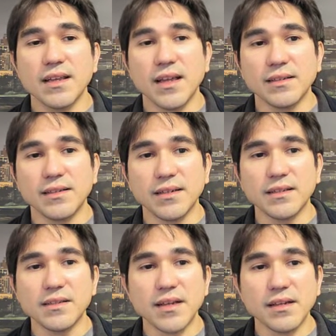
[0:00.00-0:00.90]
And then
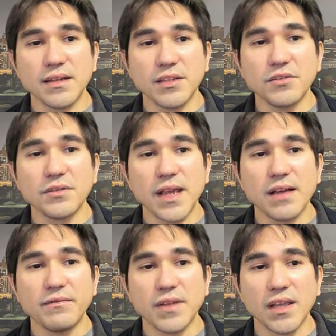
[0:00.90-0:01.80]
inside it, you could
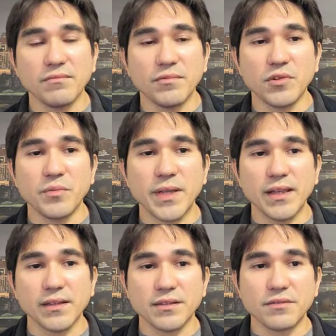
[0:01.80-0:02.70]
have a
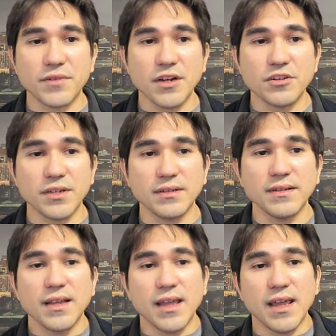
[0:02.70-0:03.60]
Ruby
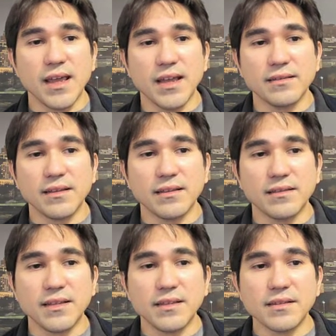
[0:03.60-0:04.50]
instruction. And
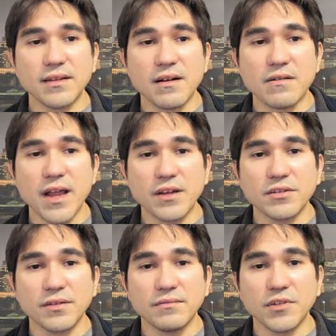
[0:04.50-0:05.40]
these are
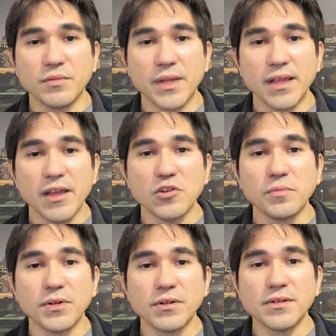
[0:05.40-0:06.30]
actually Ruby
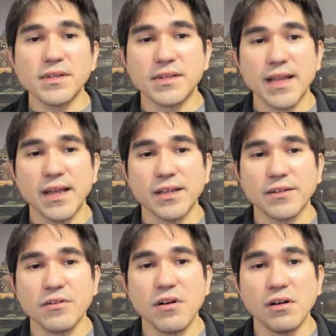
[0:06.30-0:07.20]
helpers that
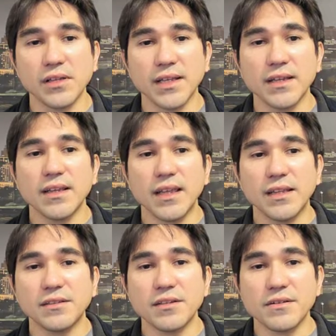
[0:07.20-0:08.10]
you're calling
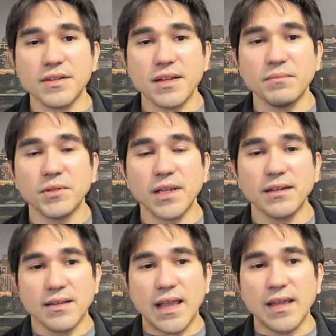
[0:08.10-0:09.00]
into your
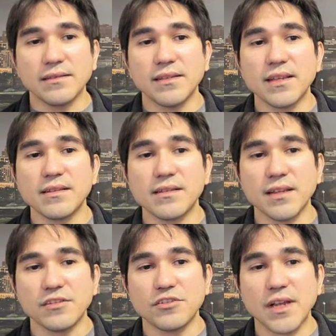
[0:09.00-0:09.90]
template. And these
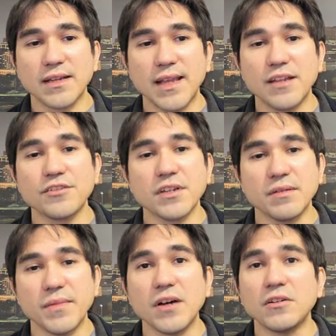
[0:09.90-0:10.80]
inject
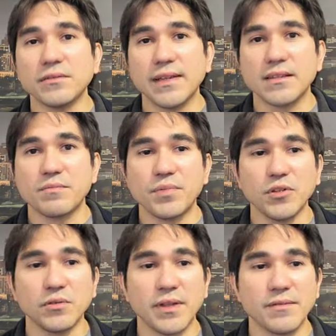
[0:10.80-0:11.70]
HTML that's
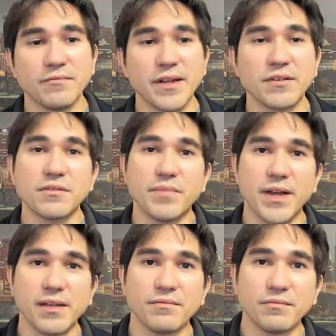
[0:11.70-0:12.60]
built and rendered
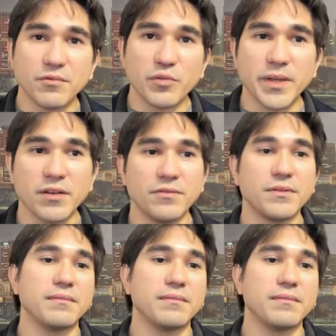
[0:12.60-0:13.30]
by Ruby code.